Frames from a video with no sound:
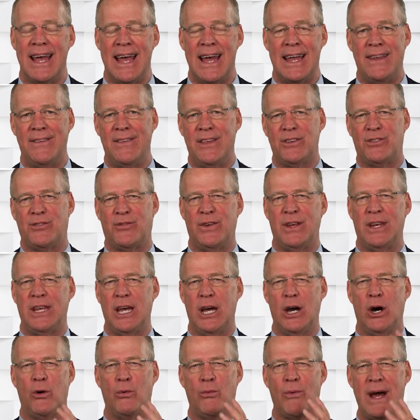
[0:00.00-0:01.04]
And in this
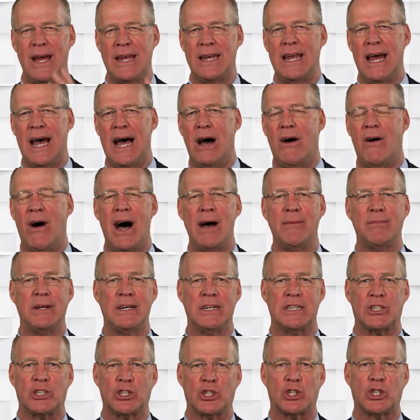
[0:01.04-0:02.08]
video right now, I'm
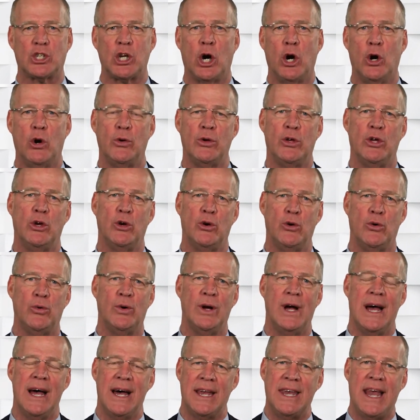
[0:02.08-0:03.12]
going to show
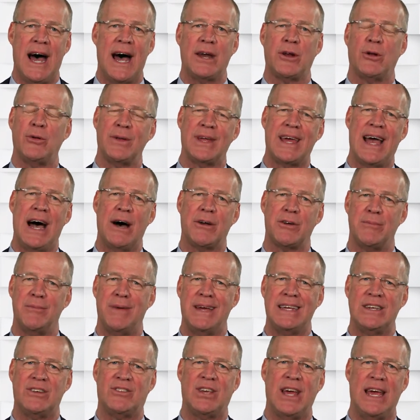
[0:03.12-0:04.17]
you not only how to
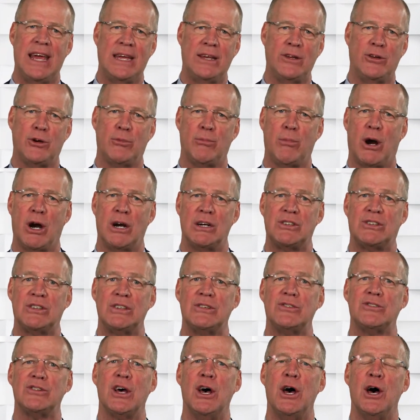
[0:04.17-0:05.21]
maintain your
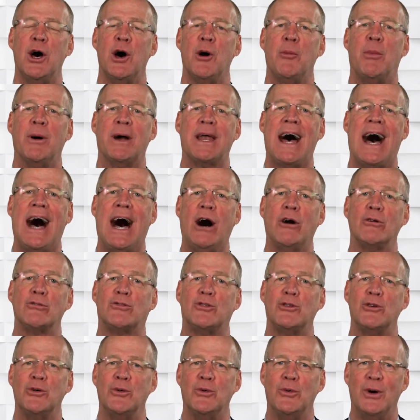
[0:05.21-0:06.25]
margins, but how
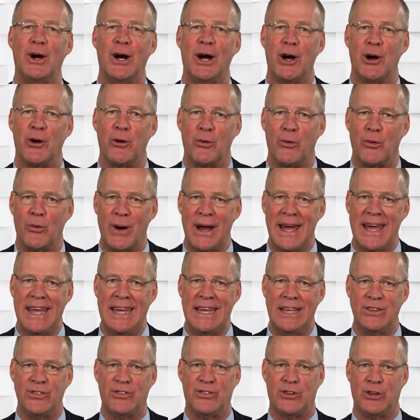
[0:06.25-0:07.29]
to
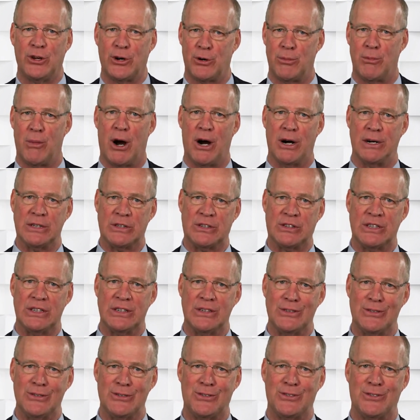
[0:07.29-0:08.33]
raise your
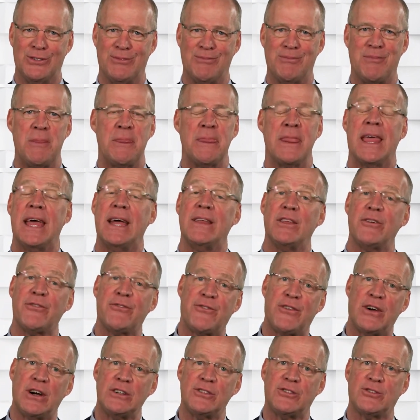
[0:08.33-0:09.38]
margins. And the
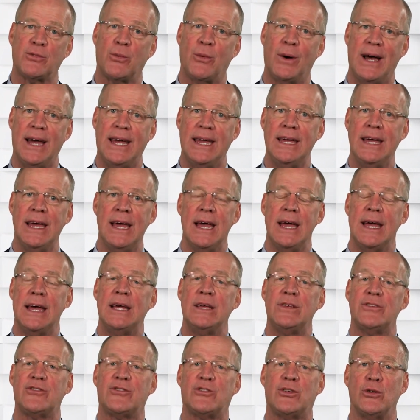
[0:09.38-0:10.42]
first way
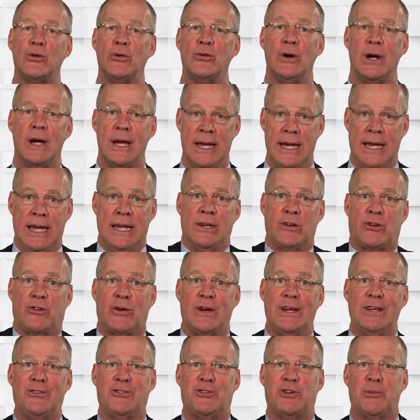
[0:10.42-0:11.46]
is to
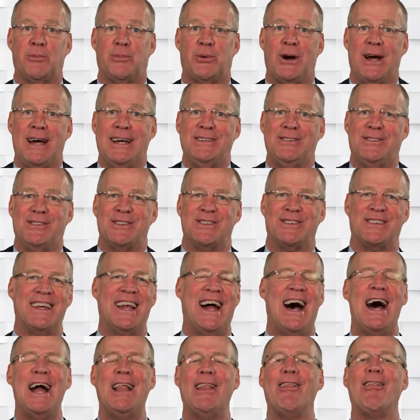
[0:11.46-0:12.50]
increase your prices.
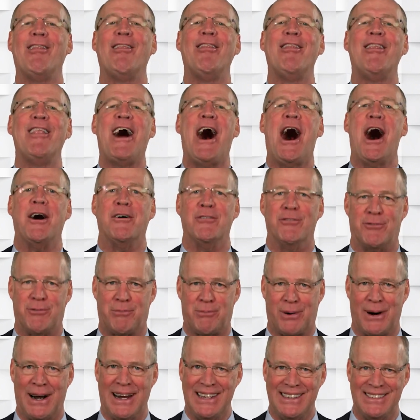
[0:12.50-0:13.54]
And I
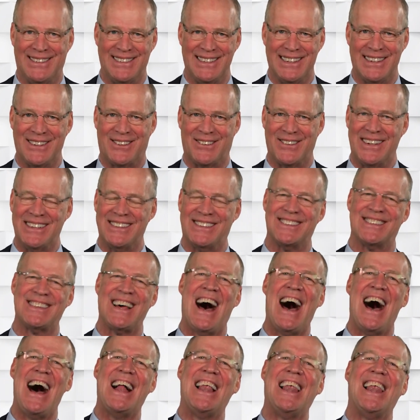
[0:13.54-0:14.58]
love price increases.
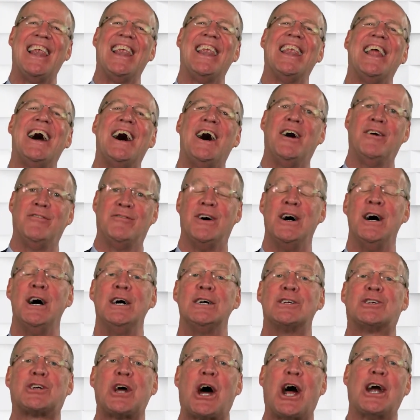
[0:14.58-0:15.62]
I love
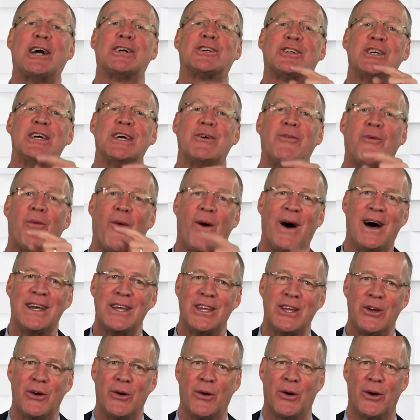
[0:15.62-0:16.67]
charging
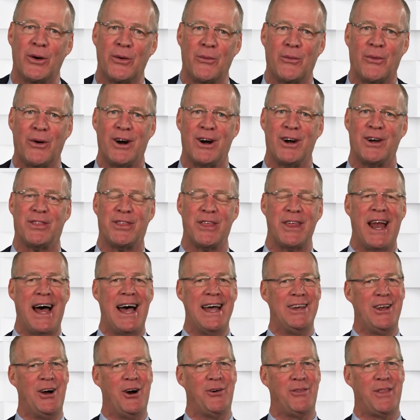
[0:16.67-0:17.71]
what you're worth. And
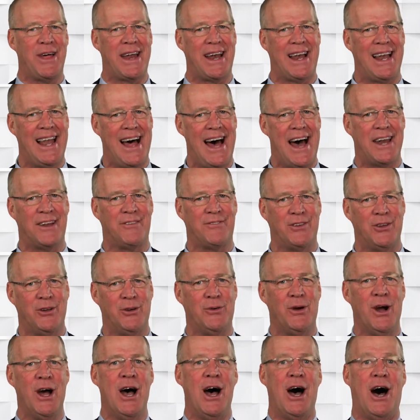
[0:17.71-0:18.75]
I know that a lot of
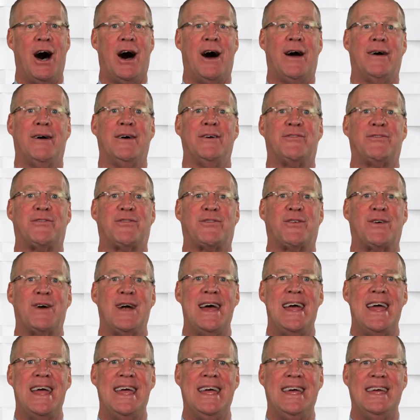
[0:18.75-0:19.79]
you are
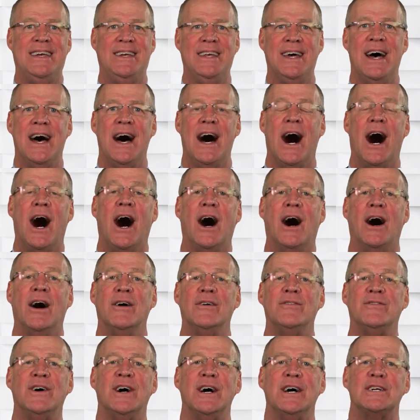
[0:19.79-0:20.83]
afraid
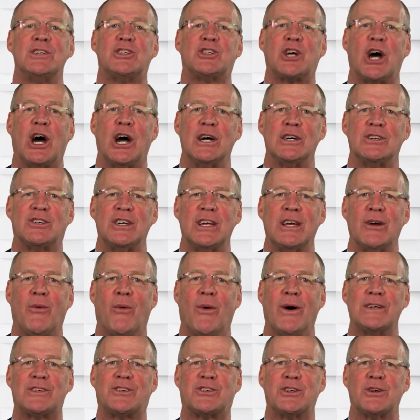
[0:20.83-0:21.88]
of charging
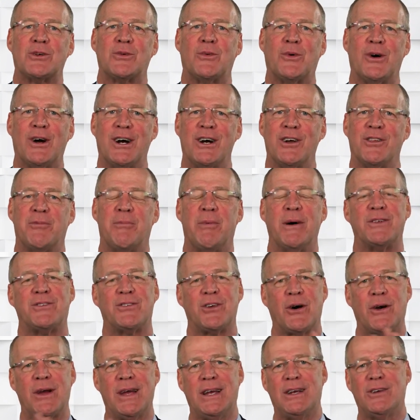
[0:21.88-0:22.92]
what you're worth. But
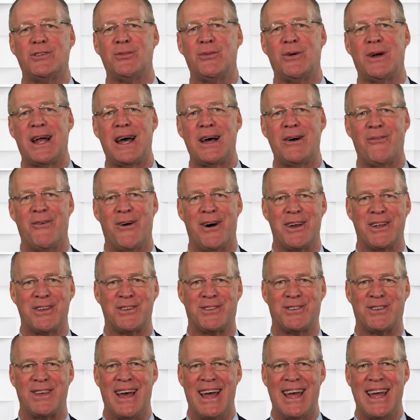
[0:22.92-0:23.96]
so here's what I want to
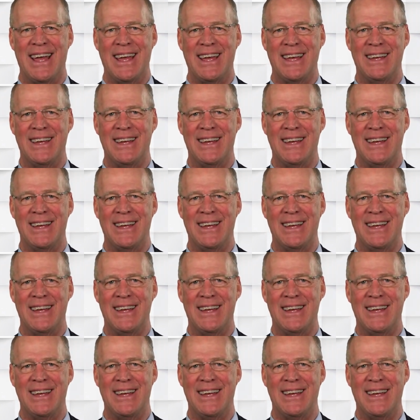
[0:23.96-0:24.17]
say.